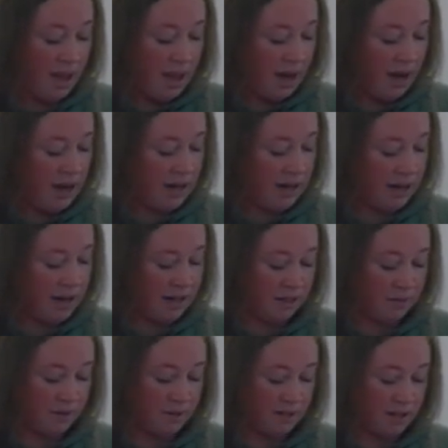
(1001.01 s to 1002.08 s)
And as a
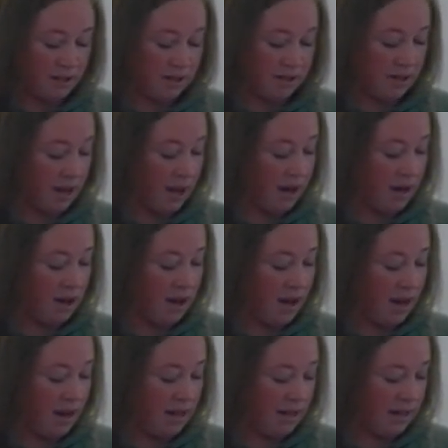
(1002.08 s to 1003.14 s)
result, I
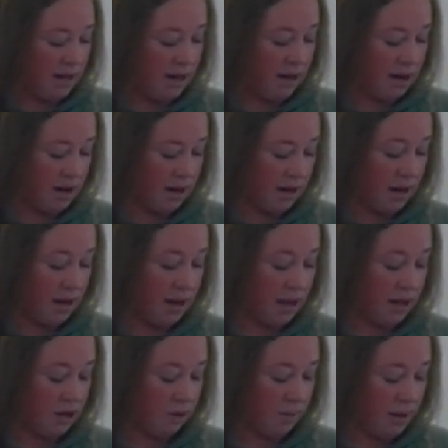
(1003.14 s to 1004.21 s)
alienate God and
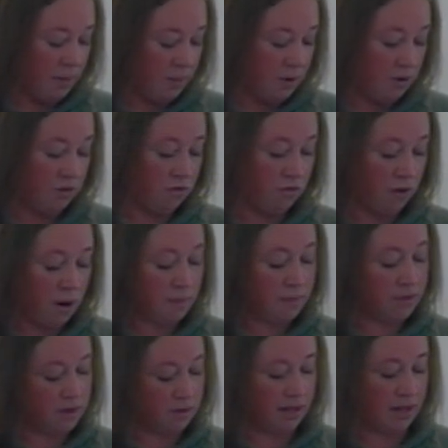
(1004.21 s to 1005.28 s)
other people from
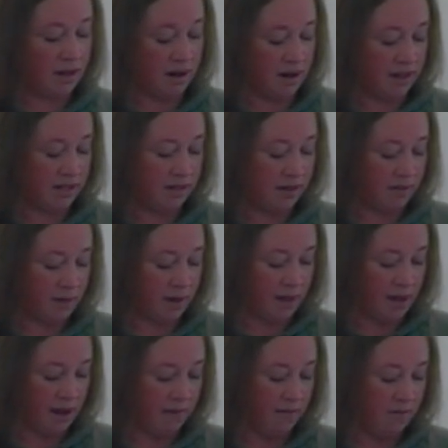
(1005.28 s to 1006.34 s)
those areas of my
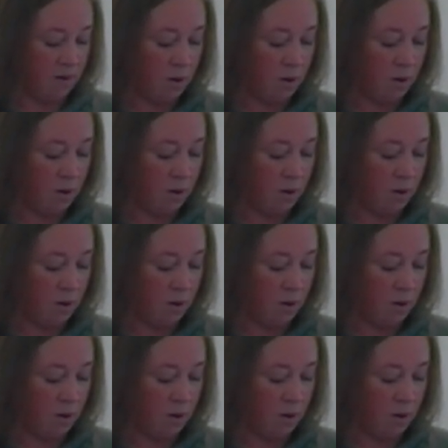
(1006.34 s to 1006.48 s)
life.